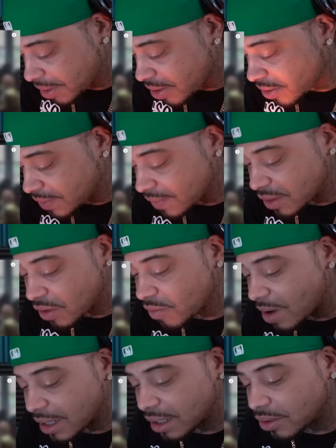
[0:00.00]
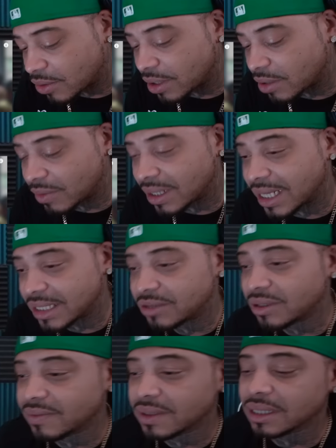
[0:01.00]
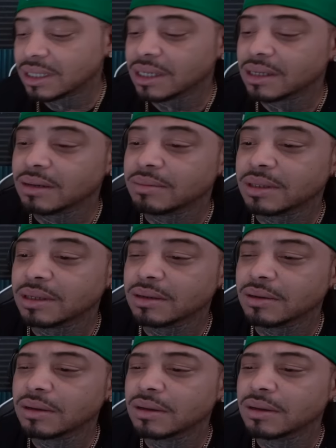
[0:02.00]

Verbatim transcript: I don't even know why the lawyer would let you even get up there.